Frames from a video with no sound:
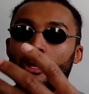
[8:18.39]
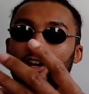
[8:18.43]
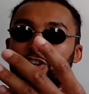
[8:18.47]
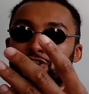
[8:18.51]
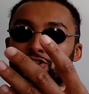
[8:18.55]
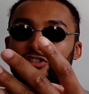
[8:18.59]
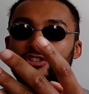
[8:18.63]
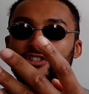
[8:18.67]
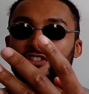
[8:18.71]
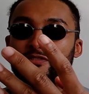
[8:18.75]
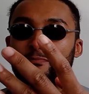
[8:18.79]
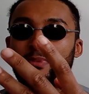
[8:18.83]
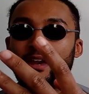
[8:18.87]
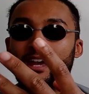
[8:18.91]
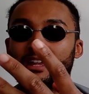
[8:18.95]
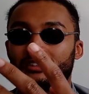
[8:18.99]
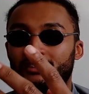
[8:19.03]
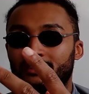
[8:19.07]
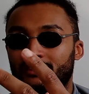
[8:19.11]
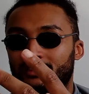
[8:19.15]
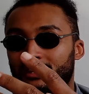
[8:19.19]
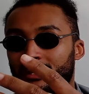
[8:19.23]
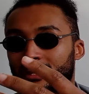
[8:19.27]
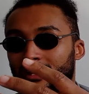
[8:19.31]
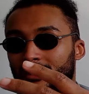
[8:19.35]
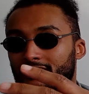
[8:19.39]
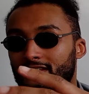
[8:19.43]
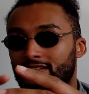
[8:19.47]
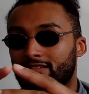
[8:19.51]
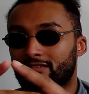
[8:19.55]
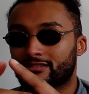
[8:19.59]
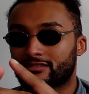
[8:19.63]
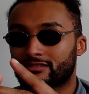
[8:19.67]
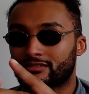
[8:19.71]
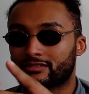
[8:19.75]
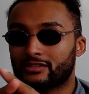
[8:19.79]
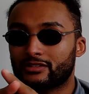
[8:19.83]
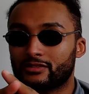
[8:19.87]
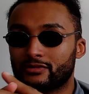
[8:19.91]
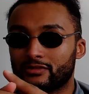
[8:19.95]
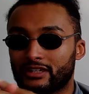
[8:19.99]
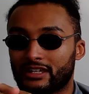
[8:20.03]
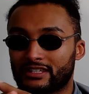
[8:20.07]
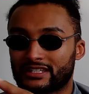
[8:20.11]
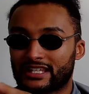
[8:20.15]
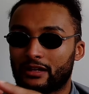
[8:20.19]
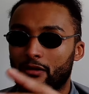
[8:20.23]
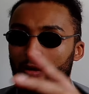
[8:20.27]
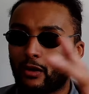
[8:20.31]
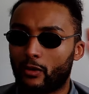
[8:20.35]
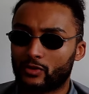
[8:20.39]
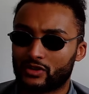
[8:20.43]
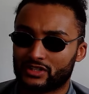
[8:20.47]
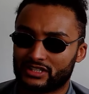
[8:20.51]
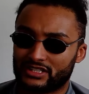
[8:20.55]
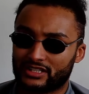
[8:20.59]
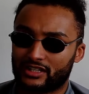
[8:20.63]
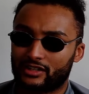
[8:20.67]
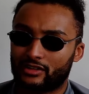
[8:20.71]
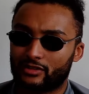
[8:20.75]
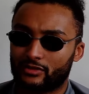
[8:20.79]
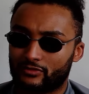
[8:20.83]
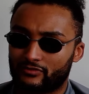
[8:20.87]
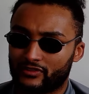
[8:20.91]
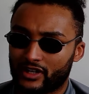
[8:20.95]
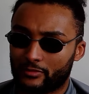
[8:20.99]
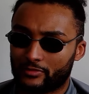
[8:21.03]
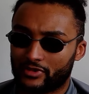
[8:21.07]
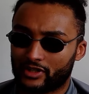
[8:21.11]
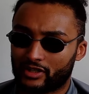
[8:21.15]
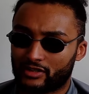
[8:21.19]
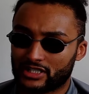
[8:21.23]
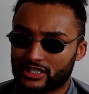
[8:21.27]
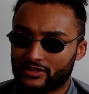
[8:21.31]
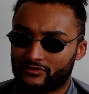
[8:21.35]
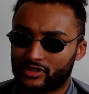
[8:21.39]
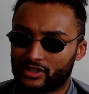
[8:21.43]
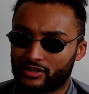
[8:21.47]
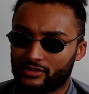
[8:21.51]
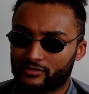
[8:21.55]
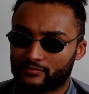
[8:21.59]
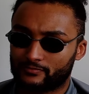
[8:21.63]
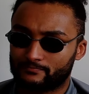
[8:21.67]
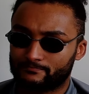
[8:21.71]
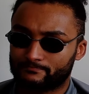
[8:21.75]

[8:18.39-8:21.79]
should spend the next 2 years. How old is he, though, Fabio? Let's have a look.